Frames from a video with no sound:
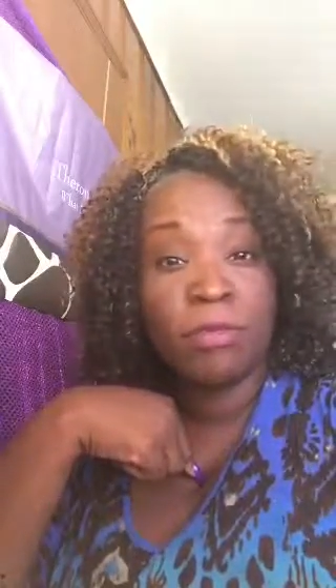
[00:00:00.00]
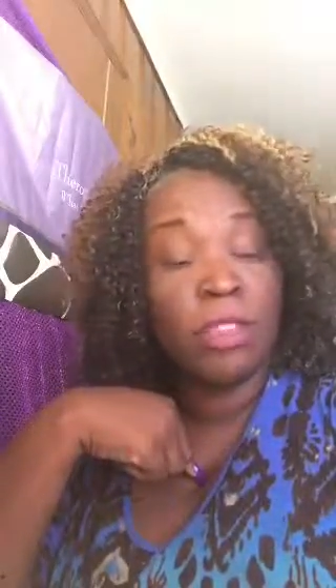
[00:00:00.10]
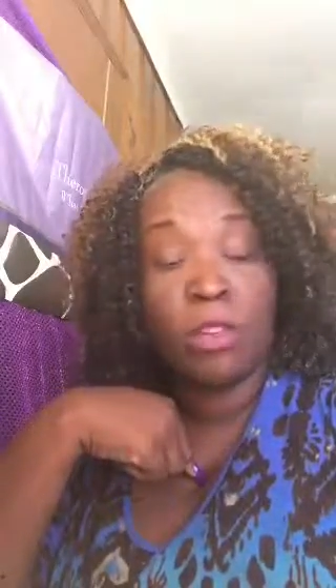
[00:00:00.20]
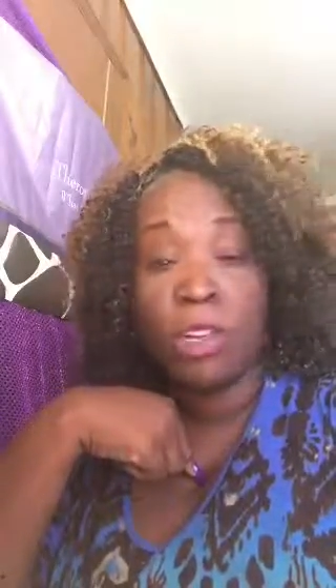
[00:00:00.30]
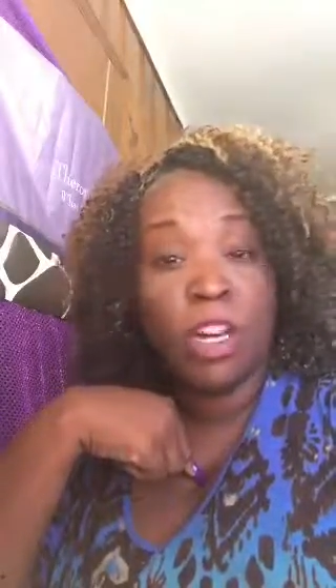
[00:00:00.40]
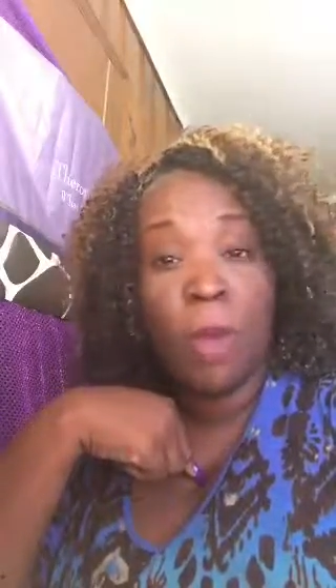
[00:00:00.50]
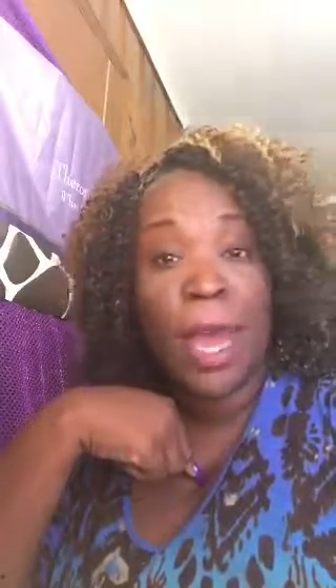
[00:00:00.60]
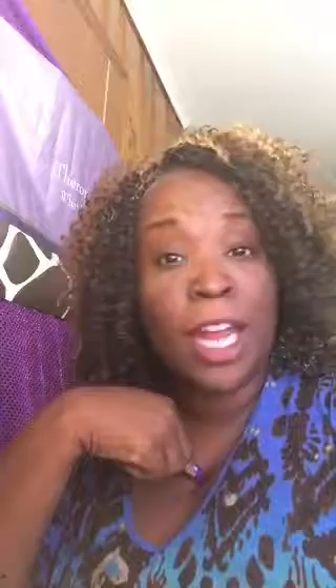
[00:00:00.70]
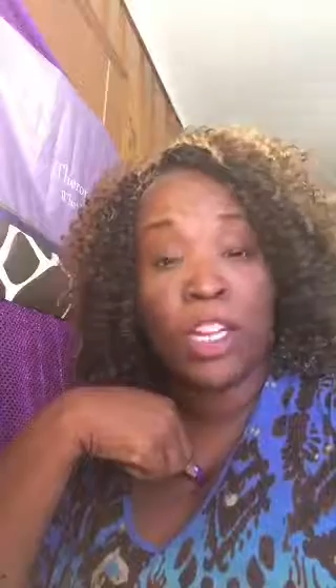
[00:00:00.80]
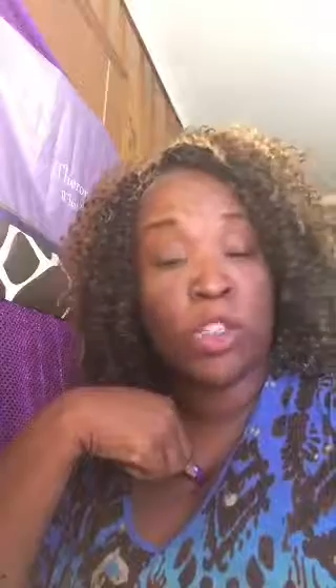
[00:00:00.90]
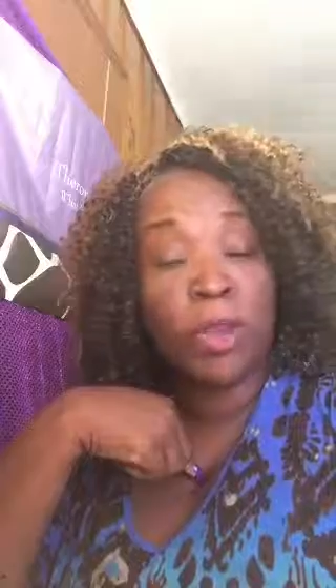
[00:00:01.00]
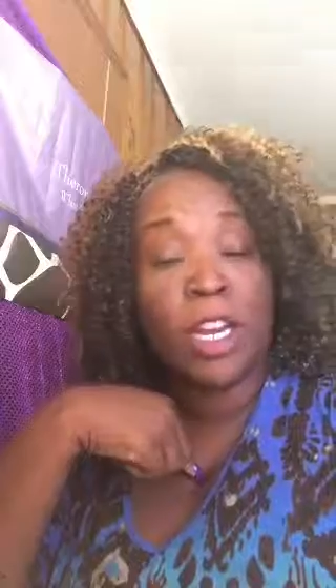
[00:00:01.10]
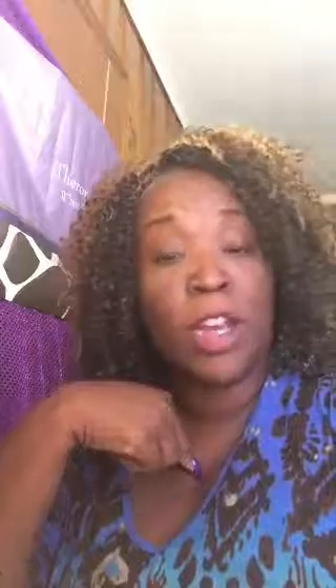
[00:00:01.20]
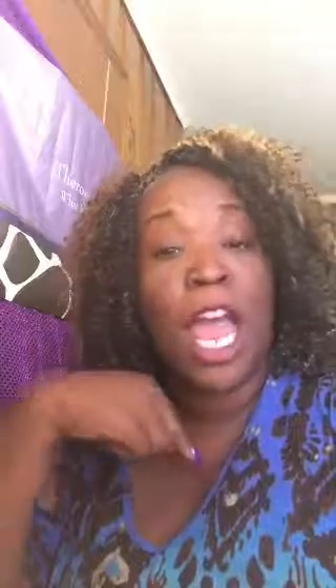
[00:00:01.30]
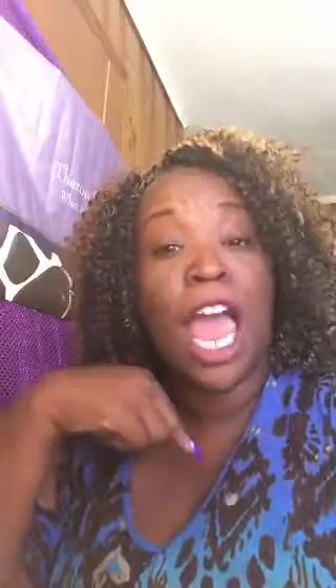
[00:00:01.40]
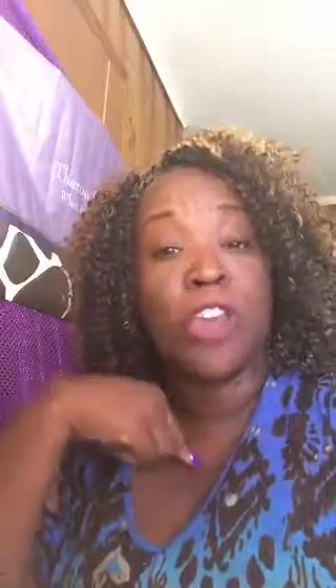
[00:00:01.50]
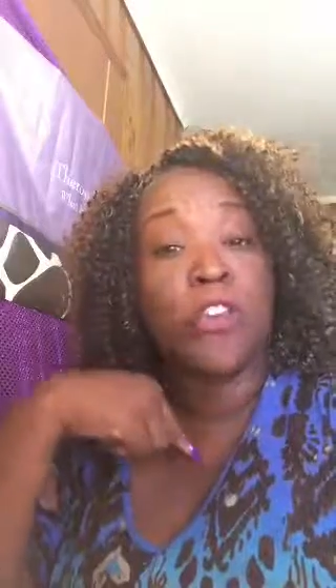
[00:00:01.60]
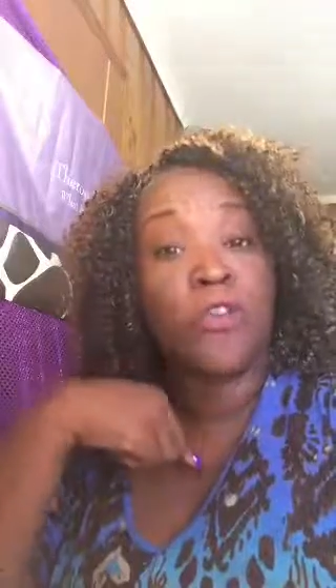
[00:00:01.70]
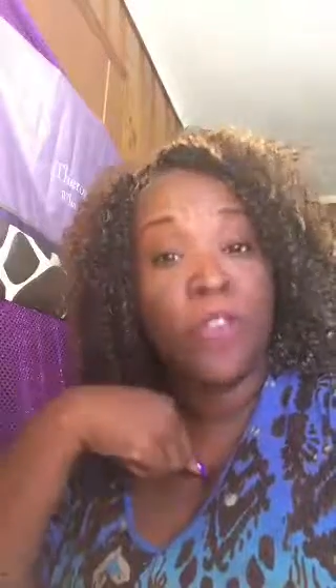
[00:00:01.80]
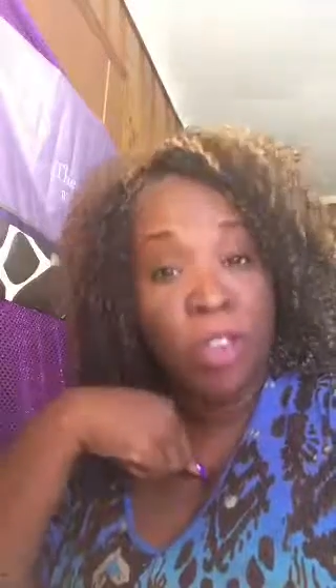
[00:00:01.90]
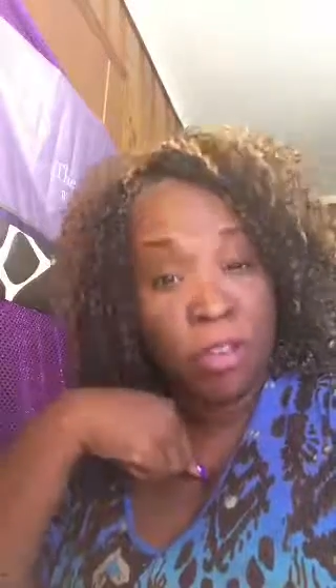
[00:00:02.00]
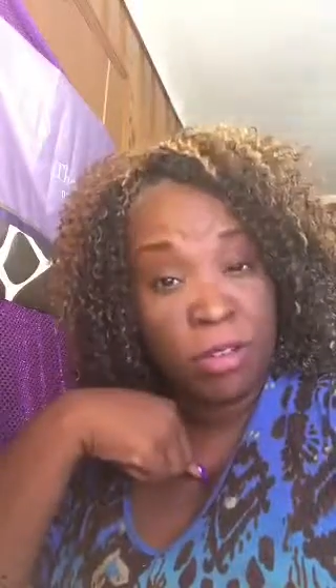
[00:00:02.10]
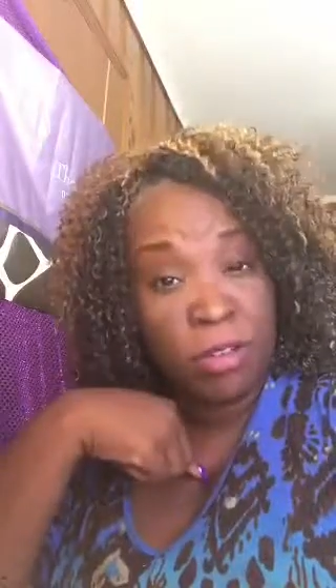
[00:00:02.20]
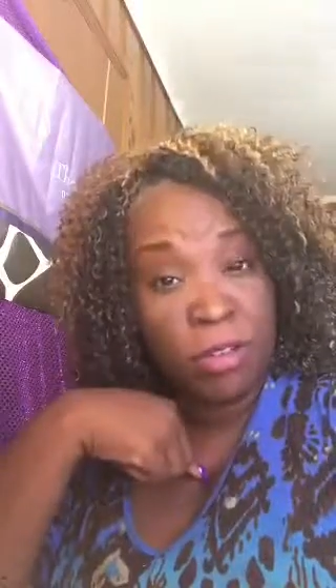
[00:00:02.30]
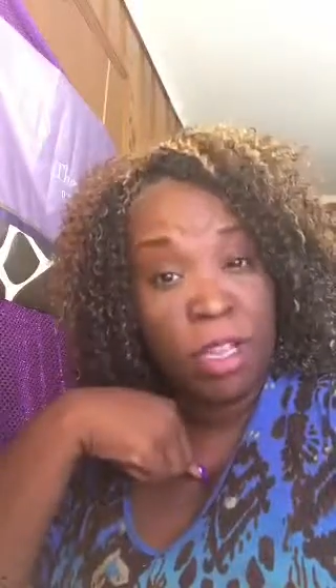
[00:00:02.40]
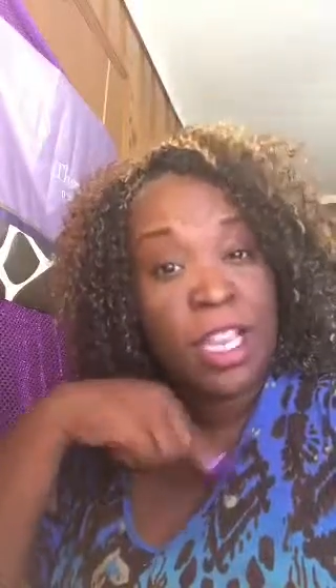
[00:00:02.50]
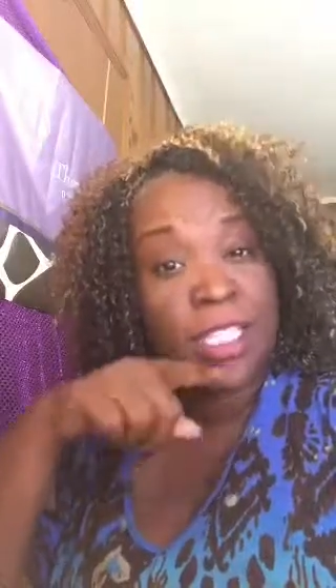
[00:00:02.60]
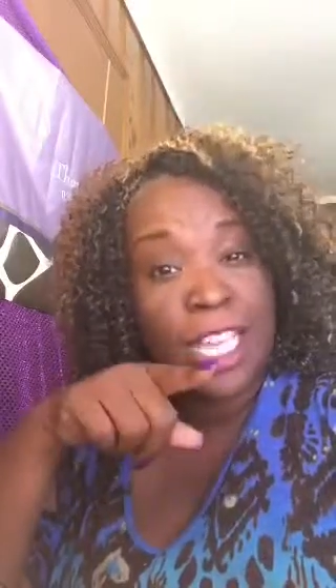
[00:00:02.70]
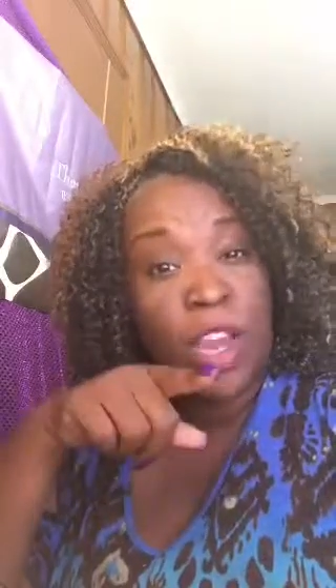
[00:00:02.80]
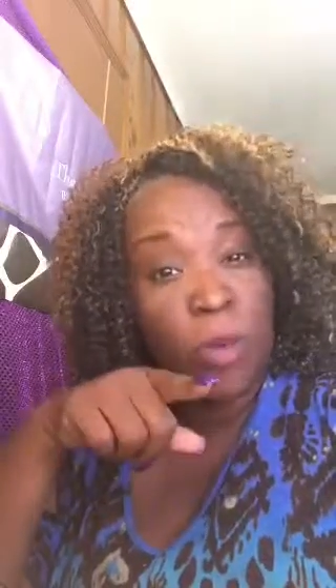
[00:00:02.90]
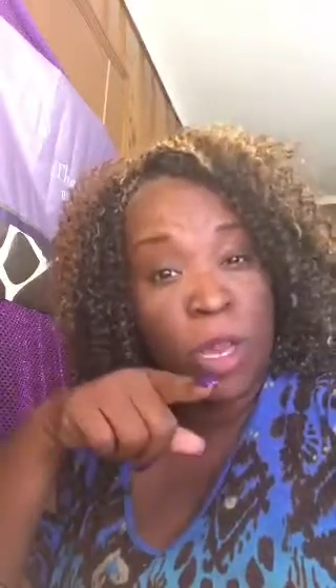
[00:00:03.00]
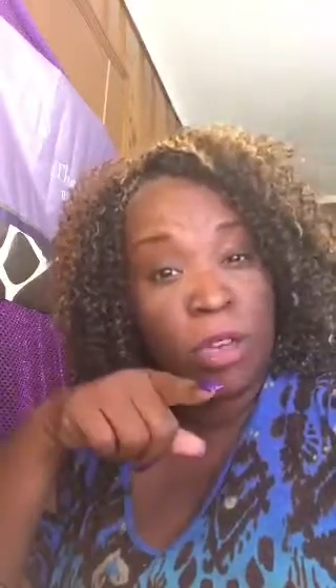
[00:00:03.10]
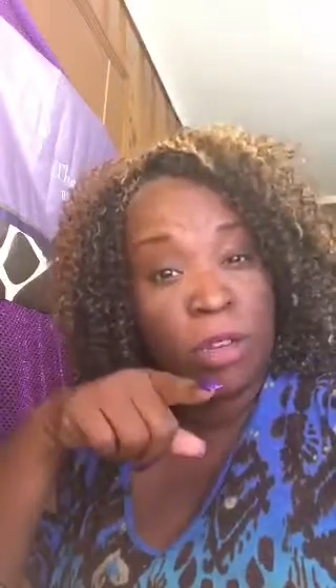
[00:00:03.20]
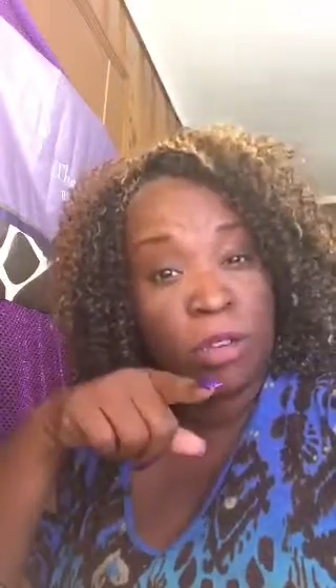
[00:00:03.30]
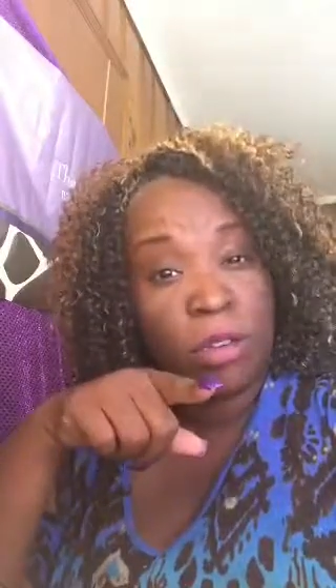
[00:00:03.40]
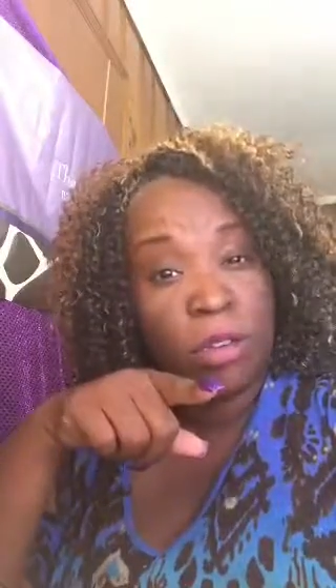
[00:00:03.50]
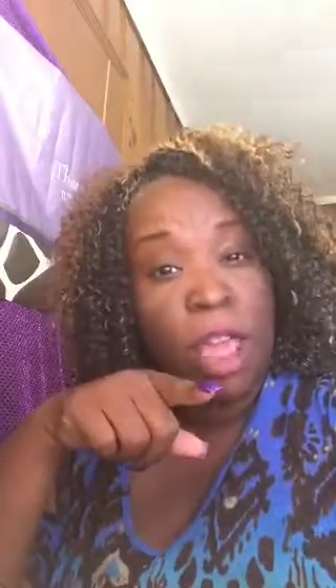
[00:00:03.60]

Don't let nobody discredit how you feel, because they will.